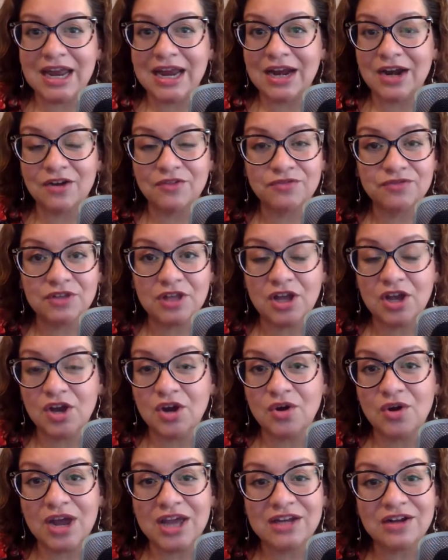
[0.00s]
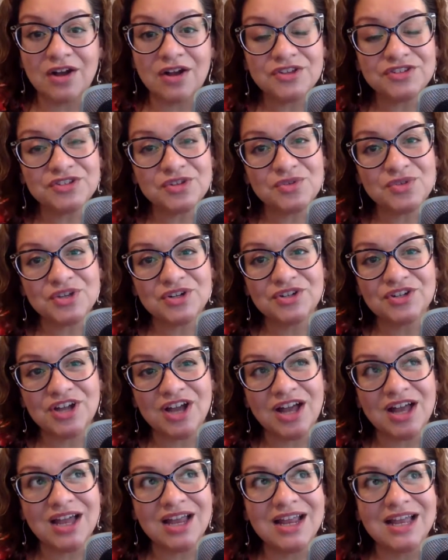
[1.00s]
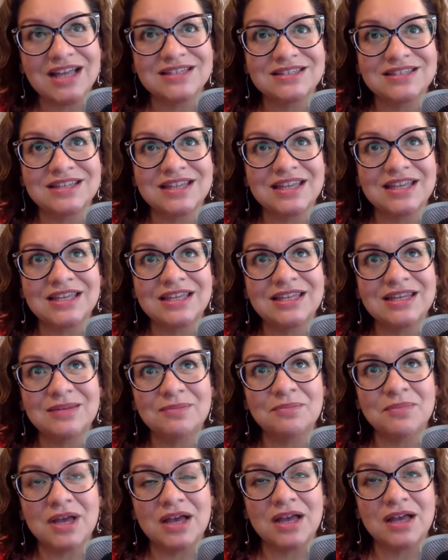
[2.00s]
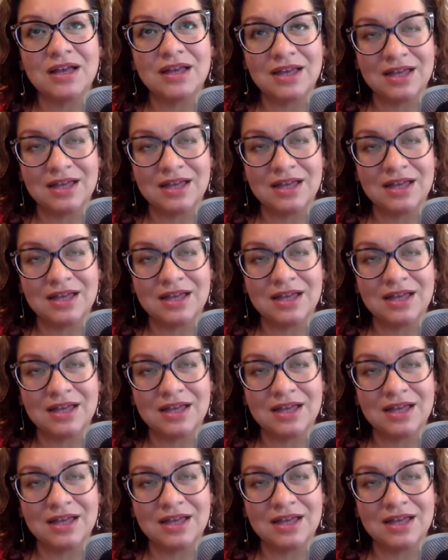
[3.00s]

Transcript: airflow and also they're not as in uh,